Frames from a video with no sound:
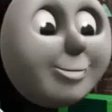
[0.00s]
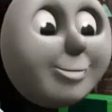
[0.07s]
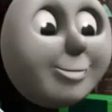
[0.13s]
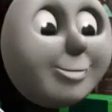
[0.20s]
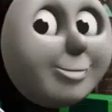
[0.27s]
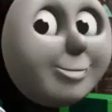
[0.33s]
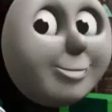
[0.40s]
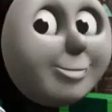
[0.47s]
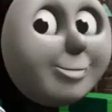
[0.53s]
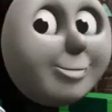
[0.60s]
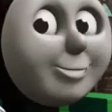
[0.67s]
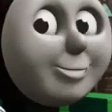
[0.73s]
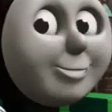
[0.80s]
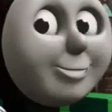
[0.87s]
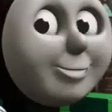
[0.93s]

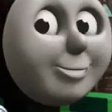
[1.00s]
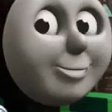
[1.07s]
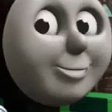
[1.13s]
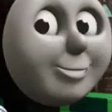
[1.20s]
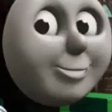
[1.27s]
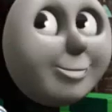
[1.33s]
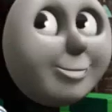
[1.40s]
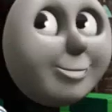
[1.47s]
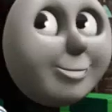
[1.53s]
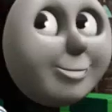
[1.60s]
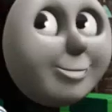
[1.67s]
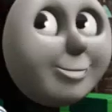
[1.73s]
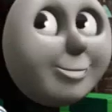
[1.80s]
No one is speaking in this clip.